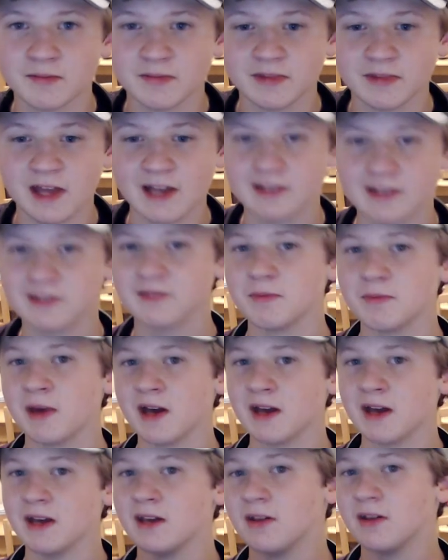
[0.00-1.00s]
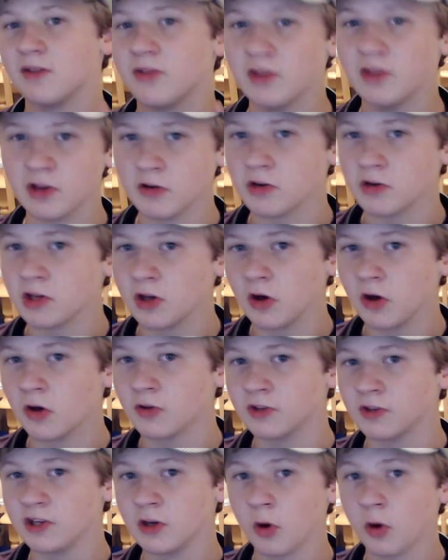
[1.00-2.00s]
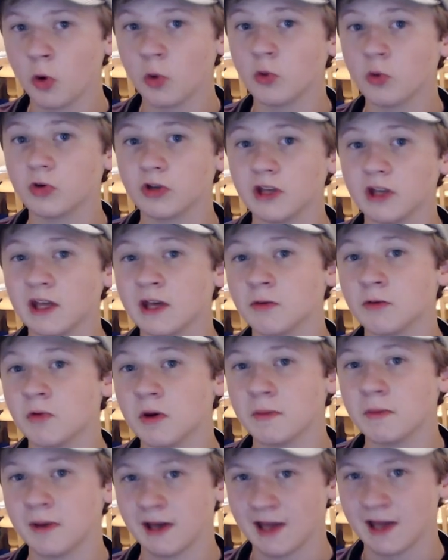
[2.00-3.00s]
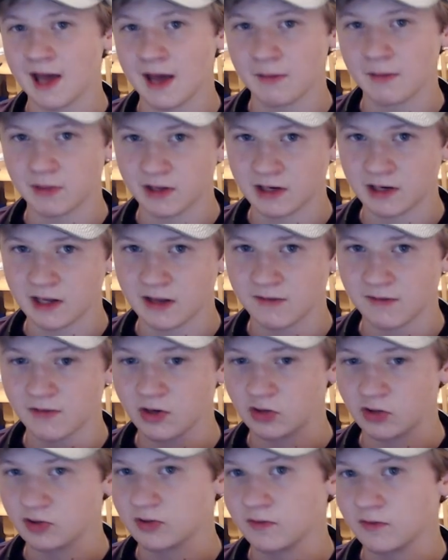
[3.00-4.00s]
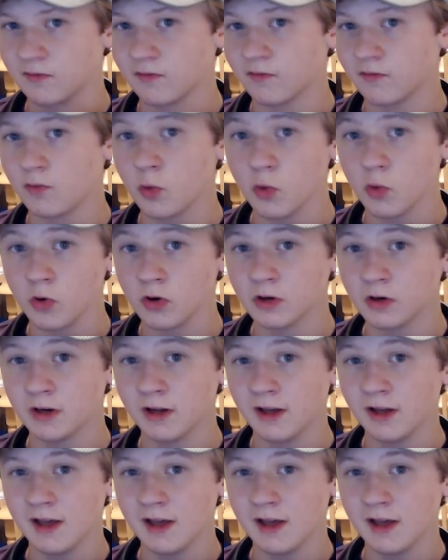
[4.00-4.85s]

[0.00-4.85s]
that's my theory on the Hulk and what might happen in Avengers 4.